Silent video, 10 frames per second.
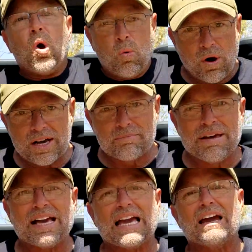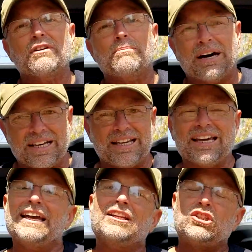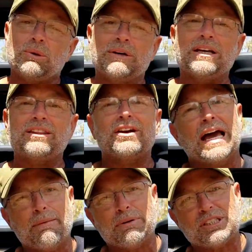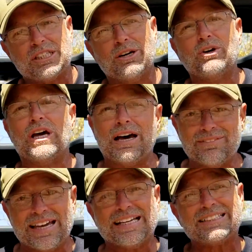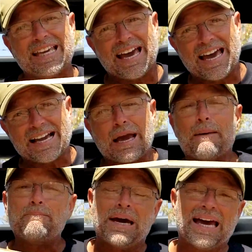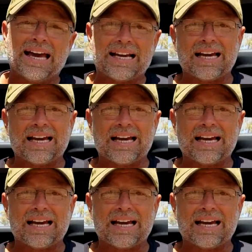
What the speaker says: Welcome back, everybody, to another episode of a TacPack